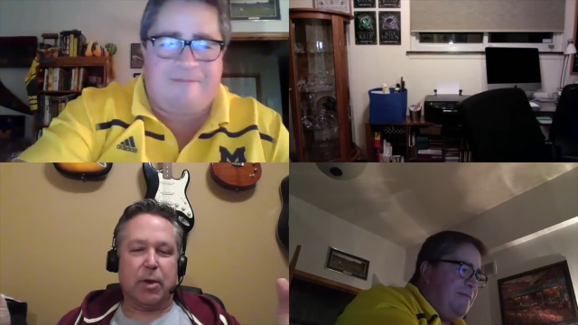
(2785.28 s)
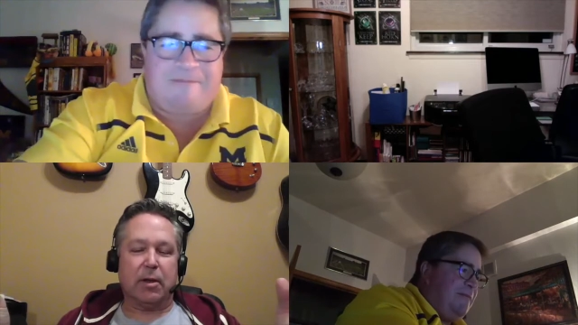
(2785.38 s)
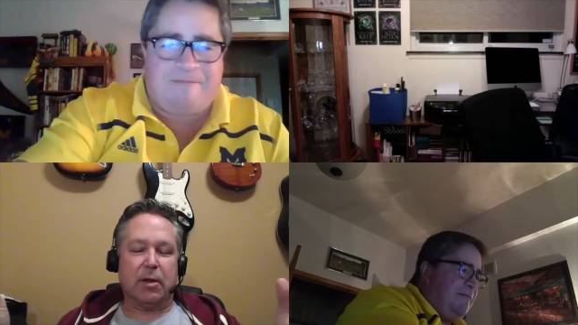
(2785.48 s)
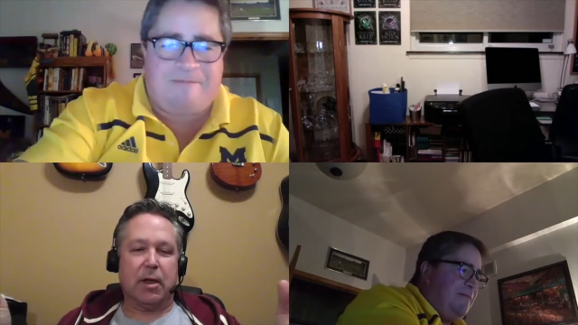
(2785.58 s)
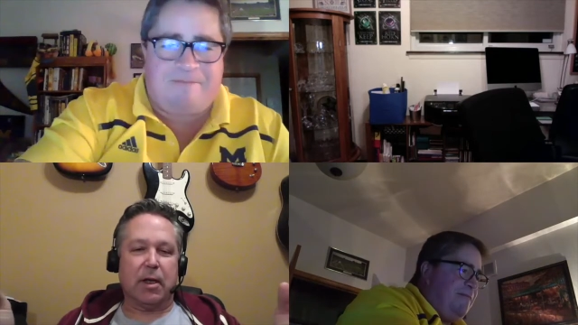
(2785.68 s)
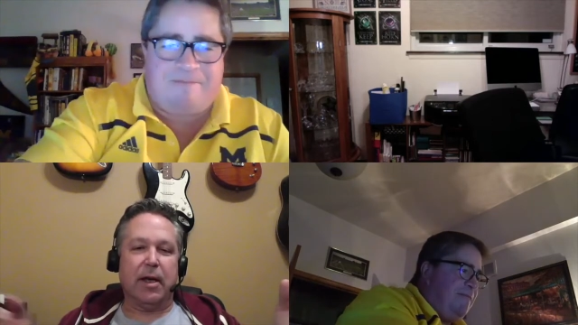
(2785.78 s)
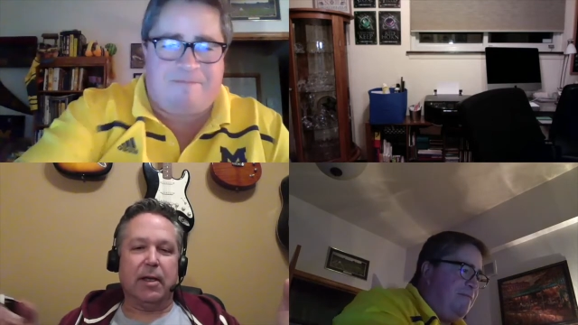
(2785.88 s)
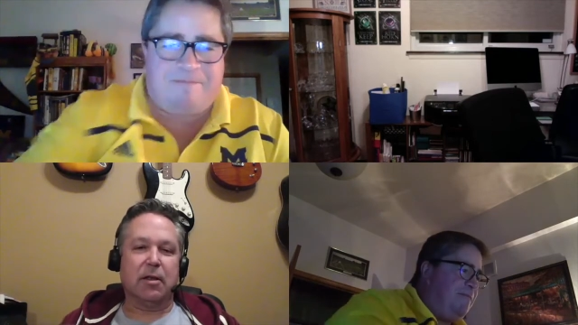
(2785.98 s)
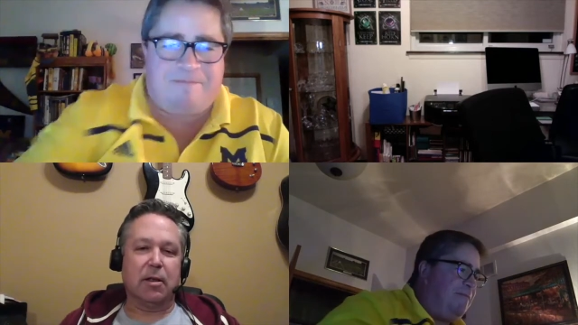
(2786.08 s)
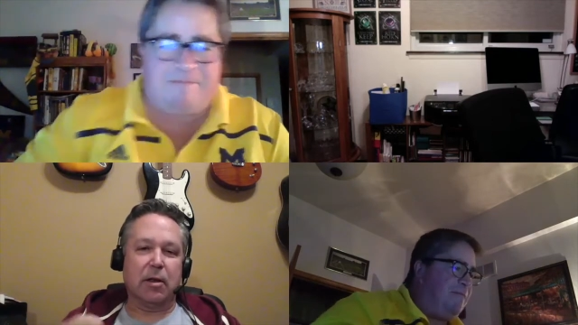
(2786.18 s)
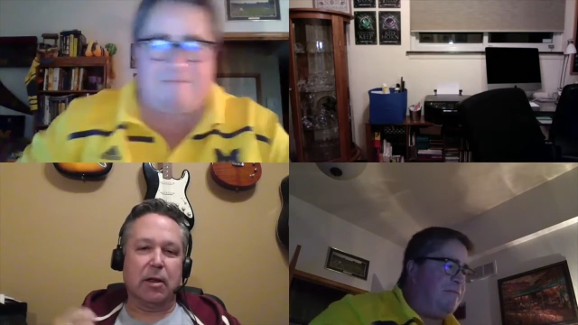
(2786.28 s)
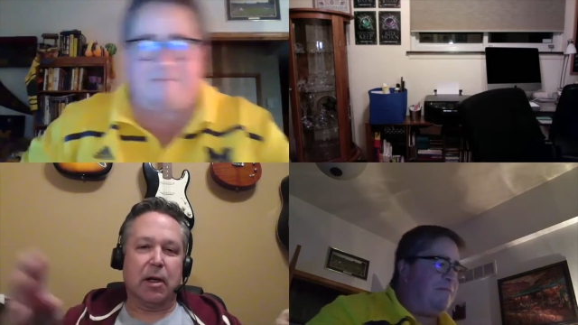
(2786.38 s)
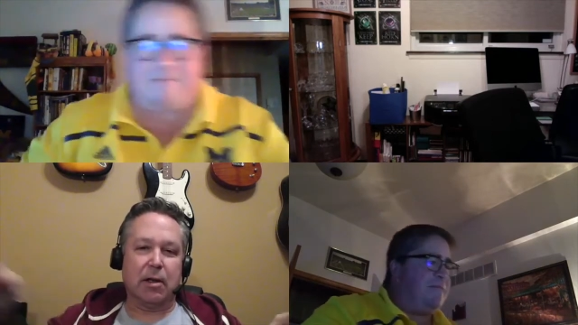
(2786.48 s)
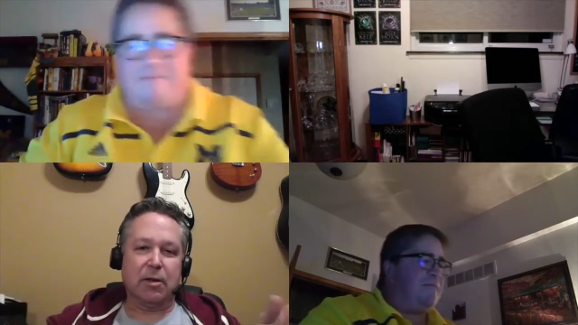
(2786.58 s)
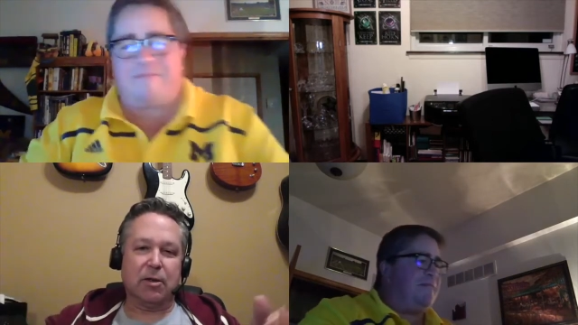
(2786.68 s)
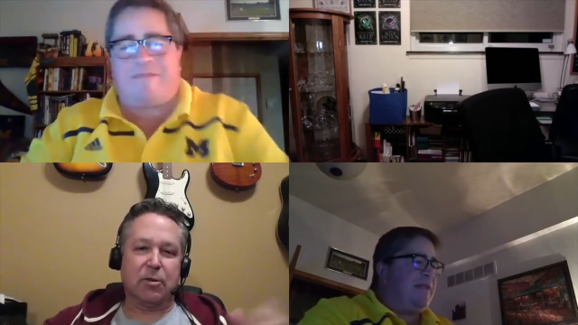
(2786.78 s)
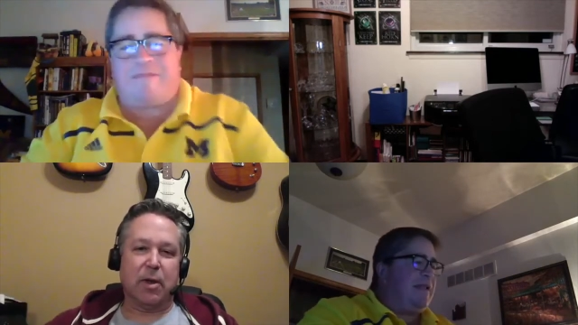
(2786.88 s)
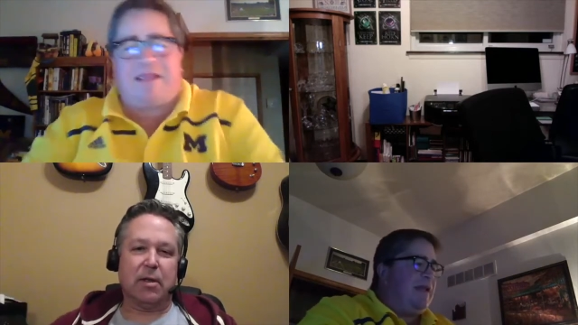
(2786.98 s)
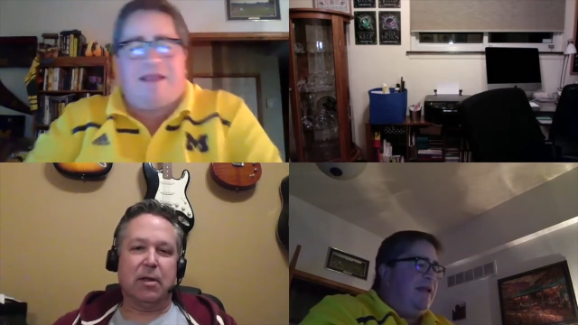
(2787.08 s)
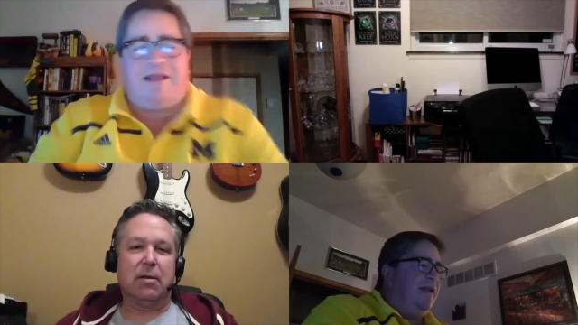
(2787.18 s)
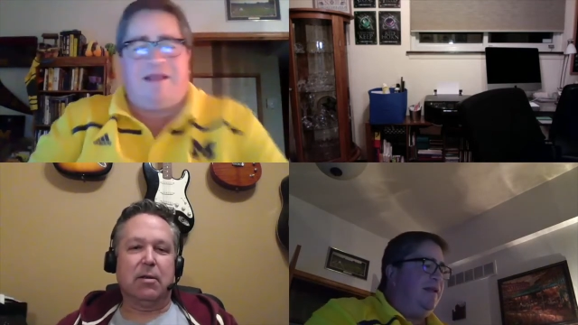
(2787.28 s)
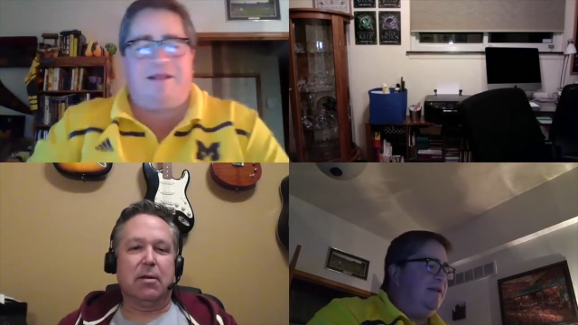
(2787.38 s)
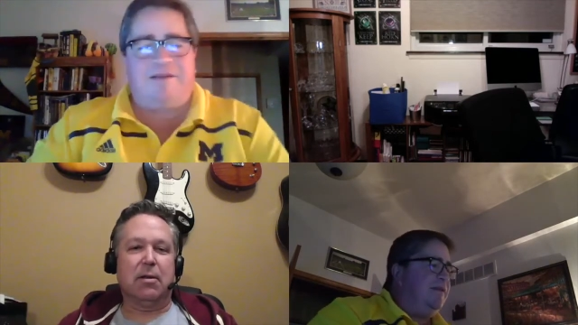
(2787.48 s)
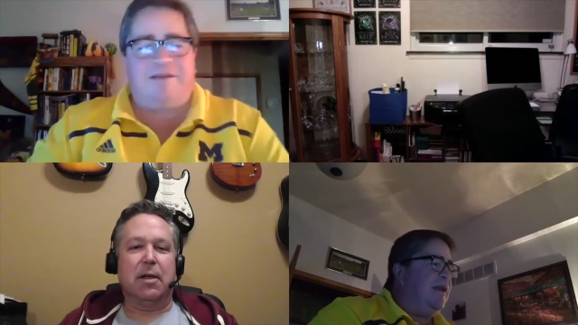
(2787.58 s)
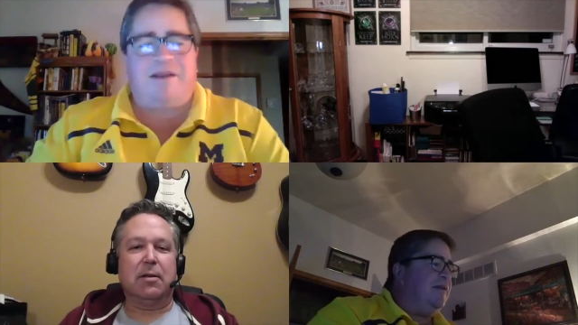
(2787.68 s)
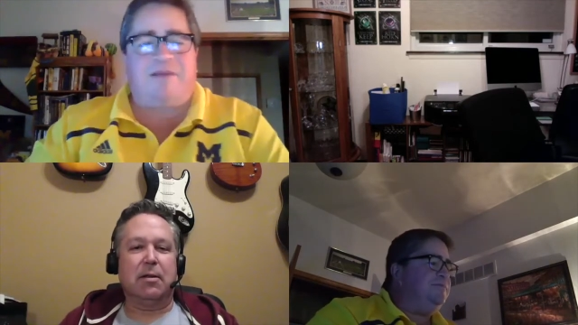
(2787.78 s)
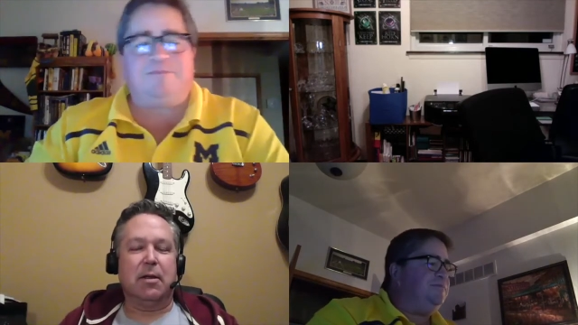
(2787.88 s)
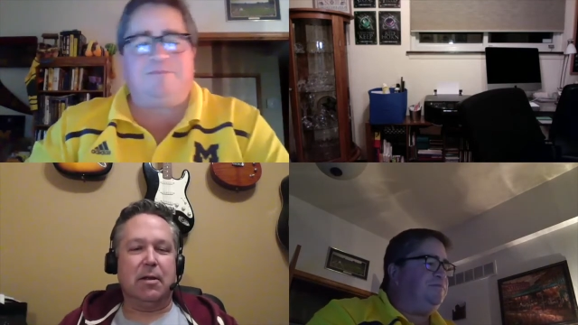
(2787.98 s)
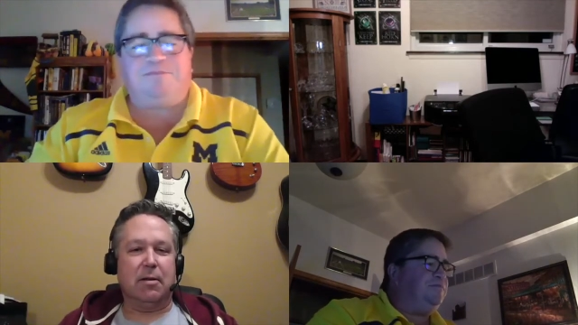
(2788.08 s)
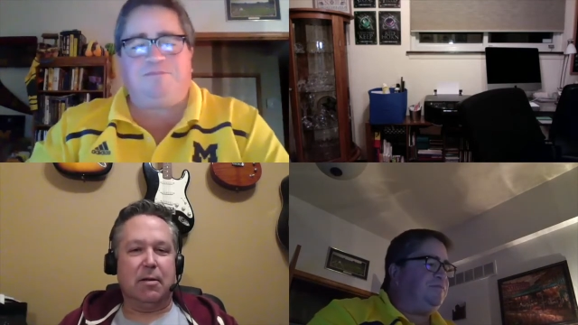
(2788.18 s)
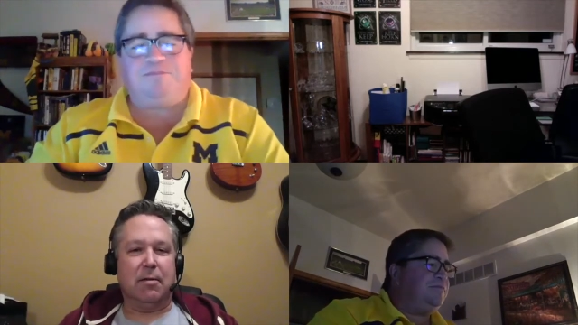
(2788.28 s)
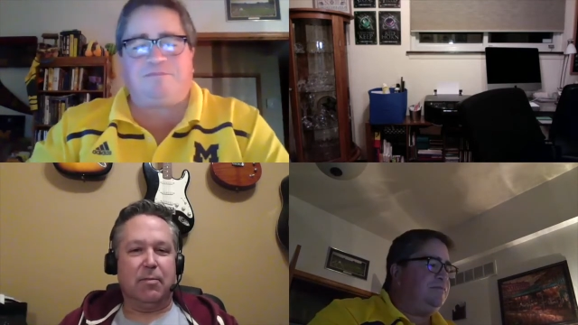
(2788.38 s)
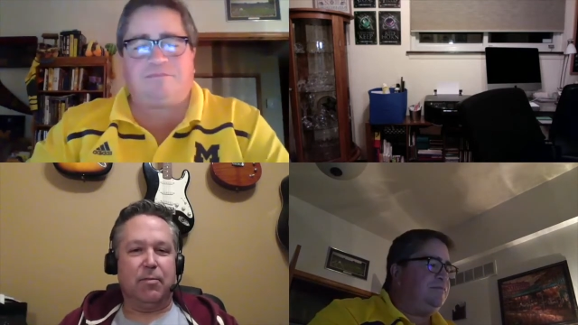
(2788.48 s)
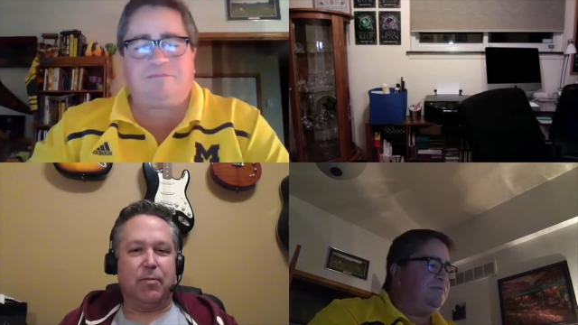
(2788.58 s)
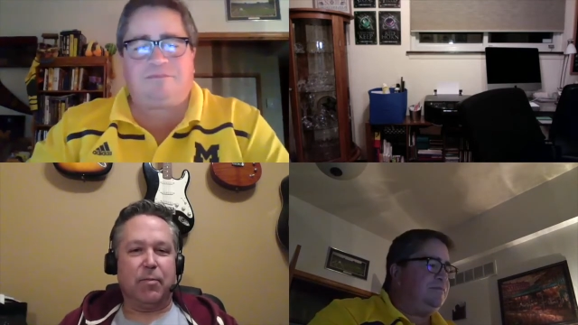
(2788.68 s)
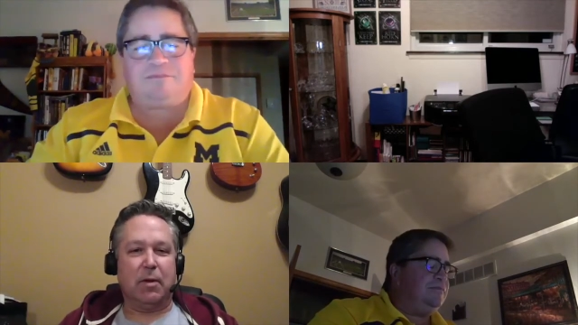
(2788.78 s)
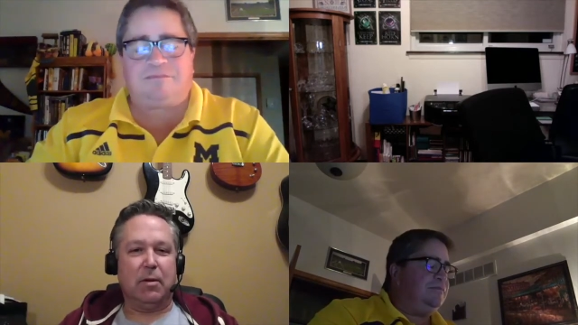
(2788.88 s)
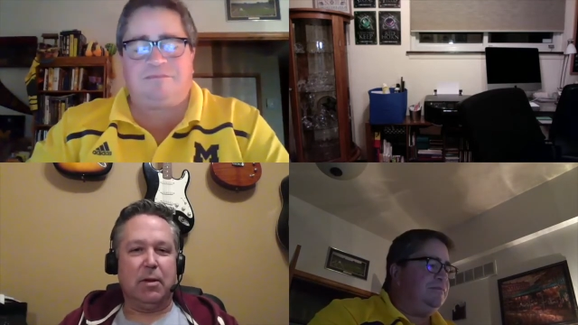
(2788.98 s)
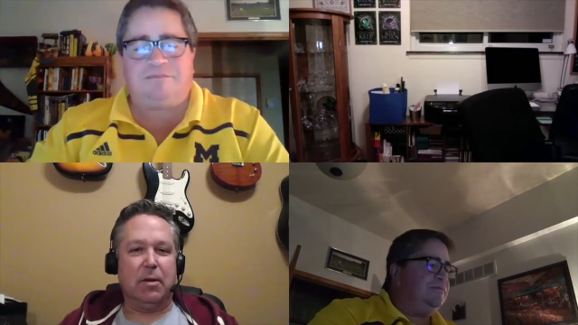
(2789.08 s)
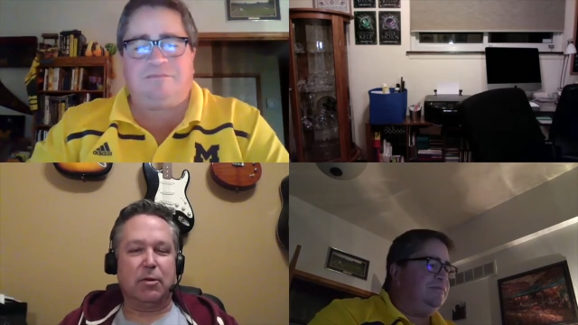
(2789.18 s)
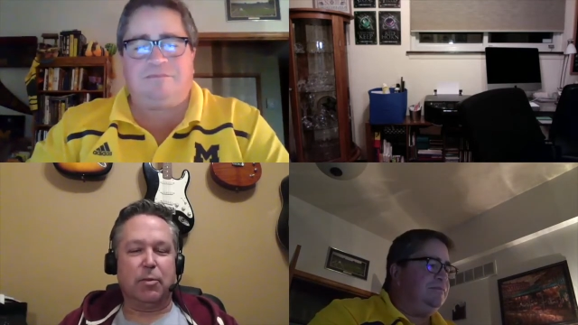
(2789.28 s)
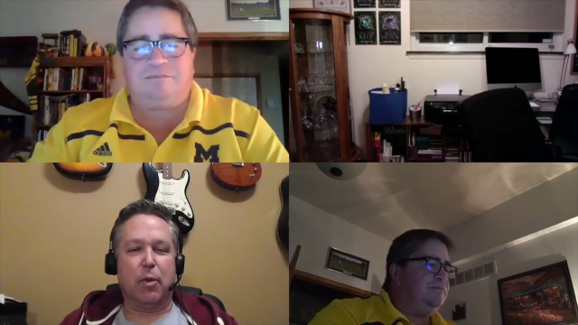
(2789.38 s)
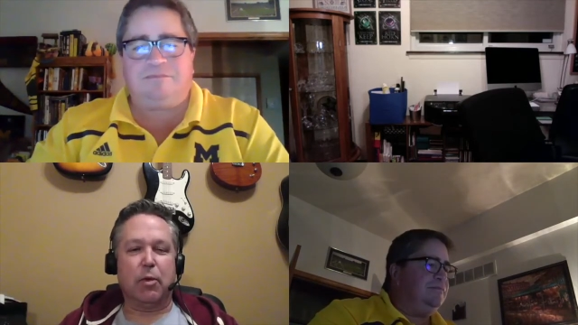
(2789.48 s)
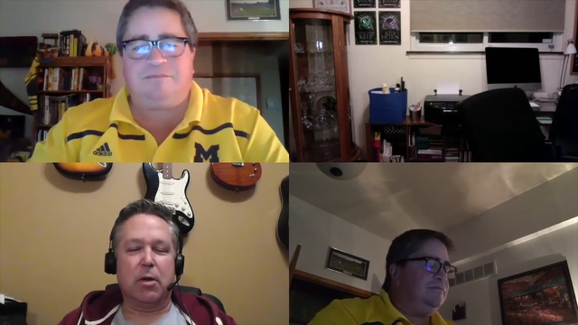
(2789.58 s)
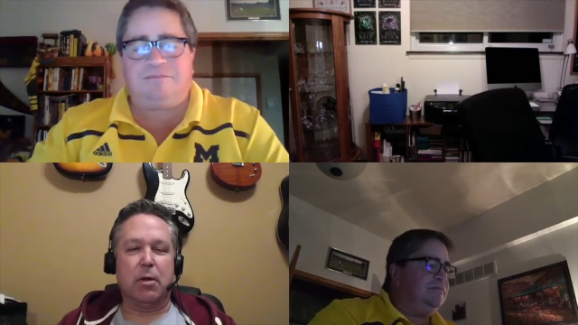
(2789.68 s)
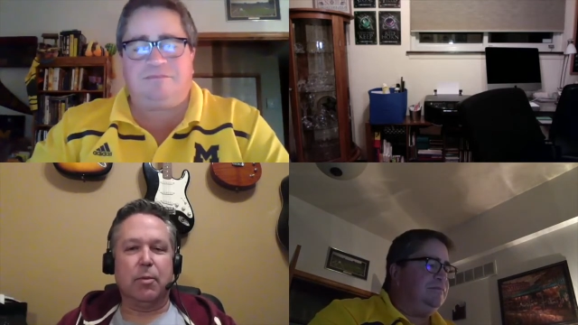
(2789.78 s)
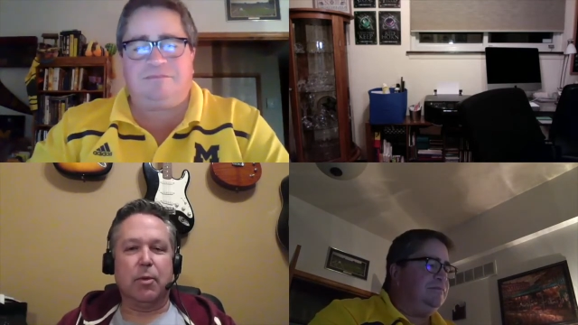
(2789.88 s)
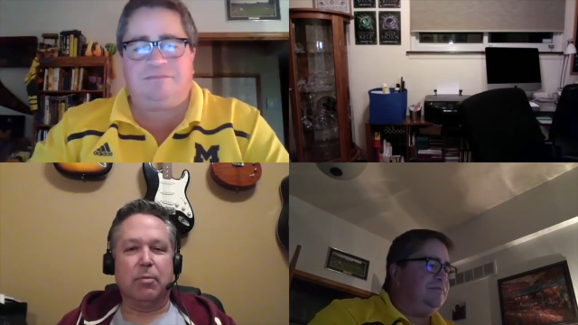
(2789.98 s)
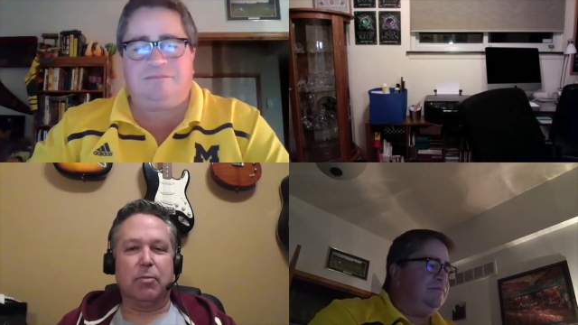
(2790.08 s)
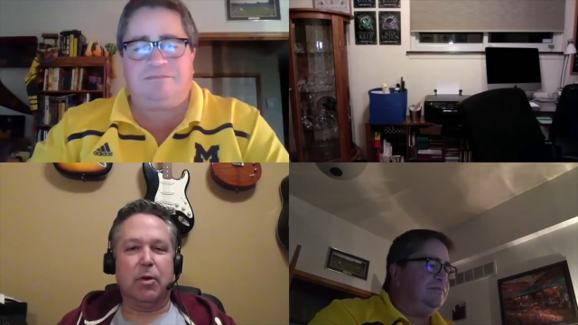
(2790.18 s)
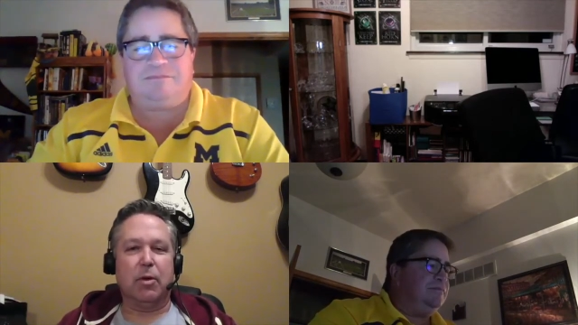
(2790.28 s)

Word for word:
Speaker 1: out to like ancillary artists, right? That yeah. that uh, either supported him or you